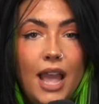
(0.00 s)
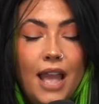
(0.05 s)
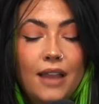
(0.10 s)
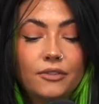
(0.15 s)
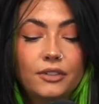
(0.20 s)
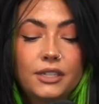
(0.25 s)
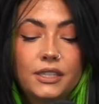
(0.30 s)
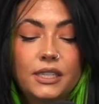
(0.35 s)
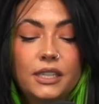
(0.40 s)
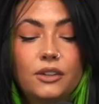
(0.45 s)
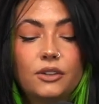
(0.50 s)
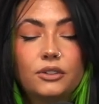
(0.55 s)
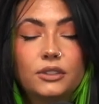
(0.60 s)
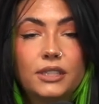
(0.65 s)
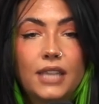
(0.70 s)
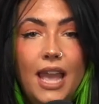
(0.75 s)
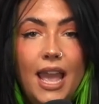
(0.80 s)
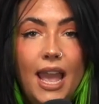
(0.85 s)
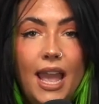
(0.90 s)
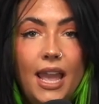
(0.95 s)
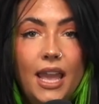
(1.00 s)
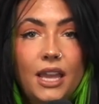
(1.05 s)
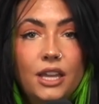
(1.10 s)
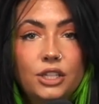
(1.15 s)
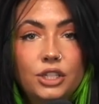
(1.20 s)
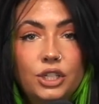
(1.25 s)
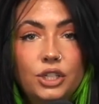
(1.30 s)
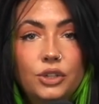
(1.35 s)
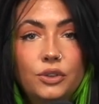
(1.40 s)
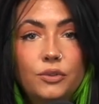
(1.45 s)
every single day
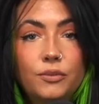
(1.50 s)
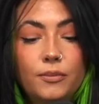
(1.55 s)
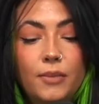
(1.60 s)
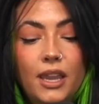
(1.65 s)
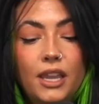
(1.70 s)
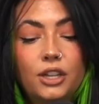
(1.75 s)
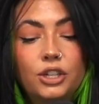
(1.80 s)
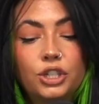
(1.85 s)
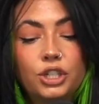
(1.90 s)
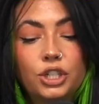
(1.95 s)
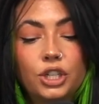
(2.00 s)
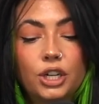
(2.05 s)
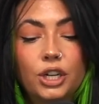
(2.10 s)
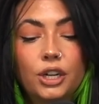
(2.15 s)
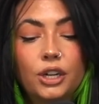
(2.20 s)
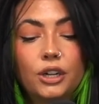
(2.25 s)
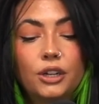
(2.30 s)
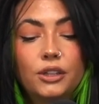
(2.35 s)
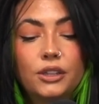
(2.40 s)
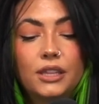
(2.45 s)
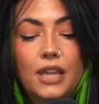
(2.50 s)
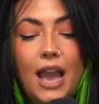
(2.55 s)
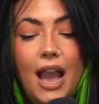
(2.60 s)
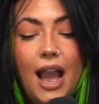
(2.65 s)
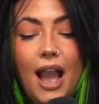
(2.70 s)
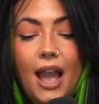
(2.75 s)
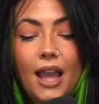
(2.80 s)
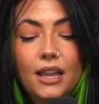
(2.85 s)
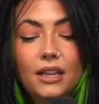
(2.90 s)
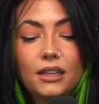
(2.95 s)
to make sure
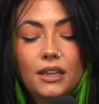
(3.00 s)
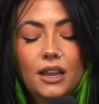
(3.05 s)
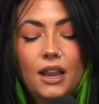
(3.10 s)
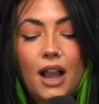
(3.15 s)
that